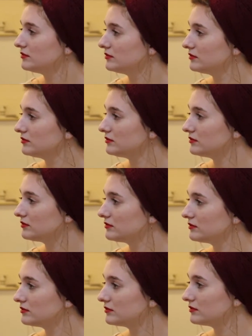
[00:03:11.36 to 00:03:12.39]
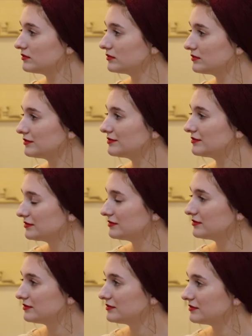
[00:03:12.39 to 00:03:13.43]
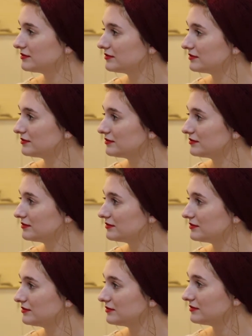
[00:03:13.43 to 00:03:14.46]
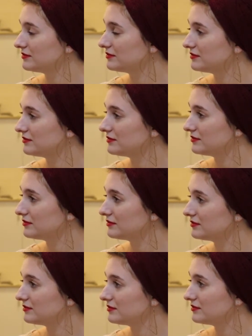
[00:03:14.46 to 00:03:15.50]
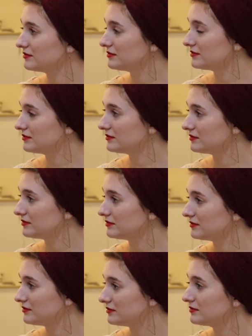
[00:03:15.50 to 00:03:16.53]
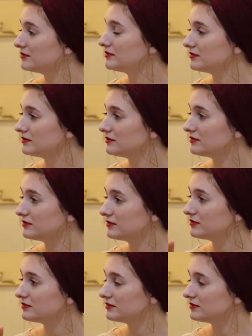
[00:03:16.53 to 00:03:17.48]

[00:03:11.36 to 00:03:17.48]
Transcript: [no speech]